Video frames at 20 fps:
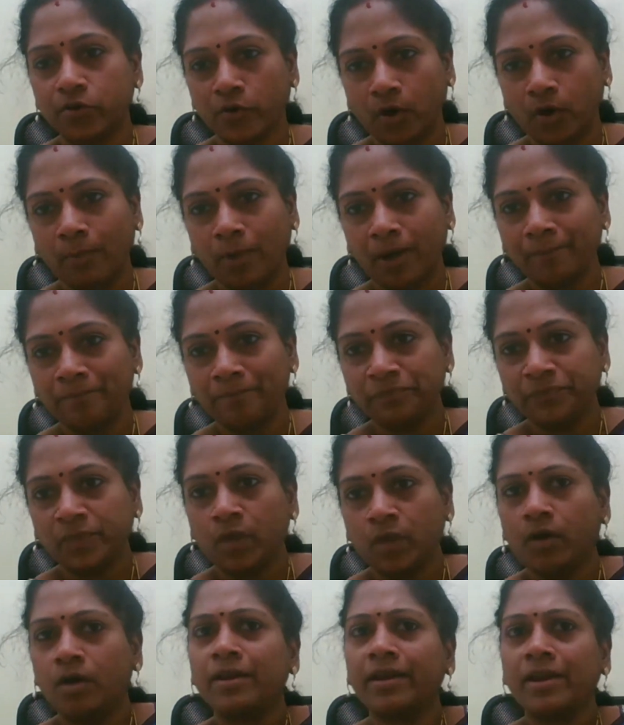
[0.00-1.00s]
trauma
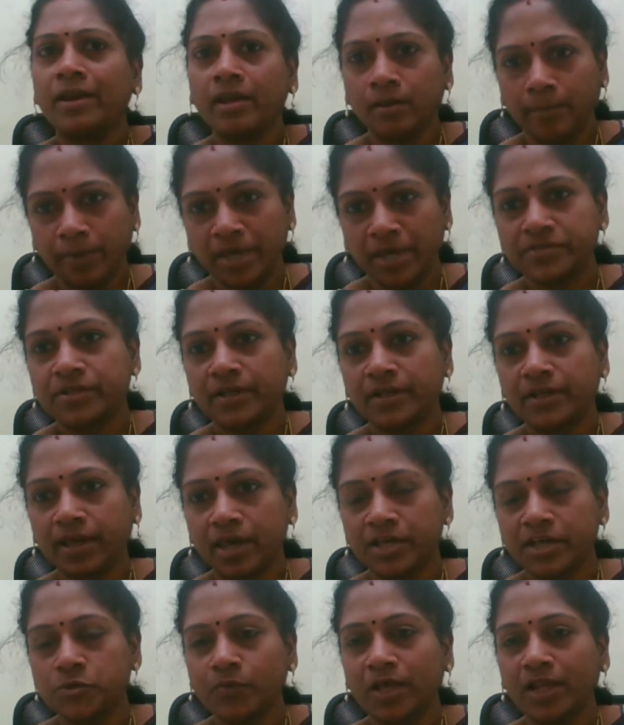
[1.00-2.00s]
or any major
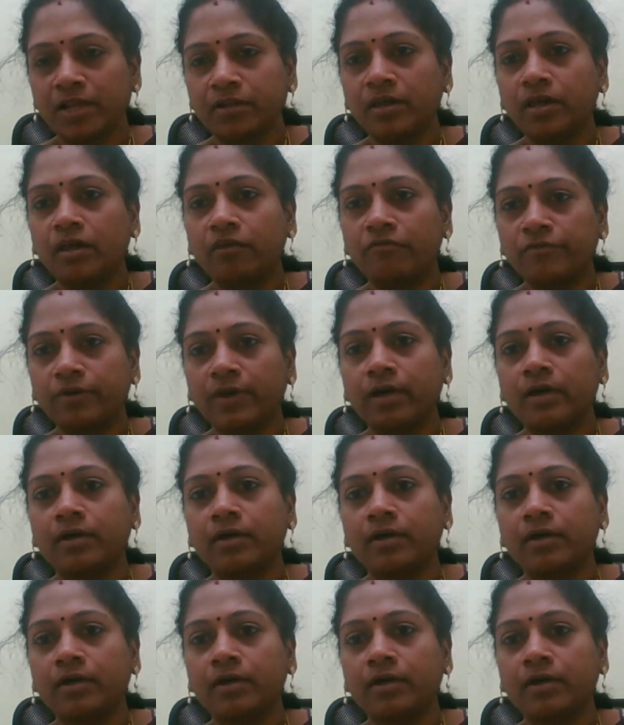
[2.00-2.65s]
casualty, if